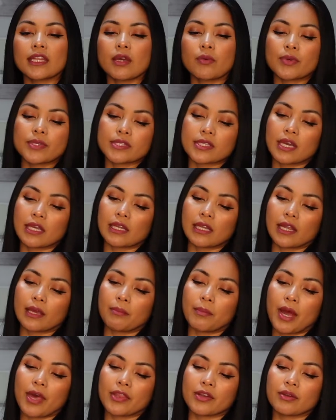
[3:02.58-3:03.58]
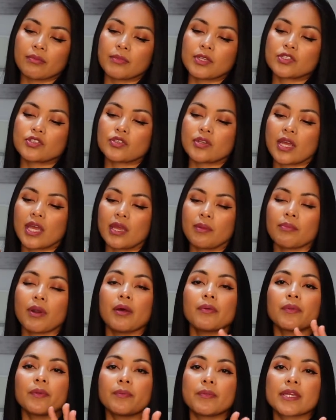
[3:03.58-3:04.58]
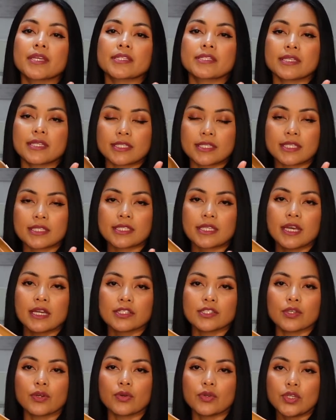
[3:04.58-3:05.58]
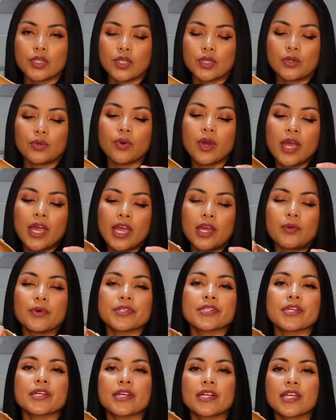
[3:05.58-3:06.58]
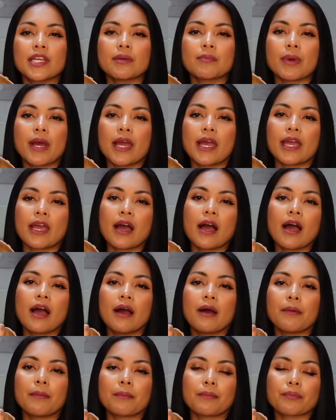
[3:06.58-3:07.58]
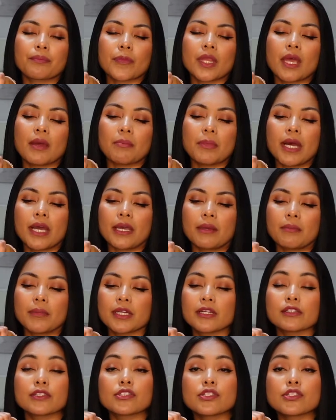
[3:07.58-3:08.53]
that was kind of like bothering me today, probably because this is so new, it was hurting my middle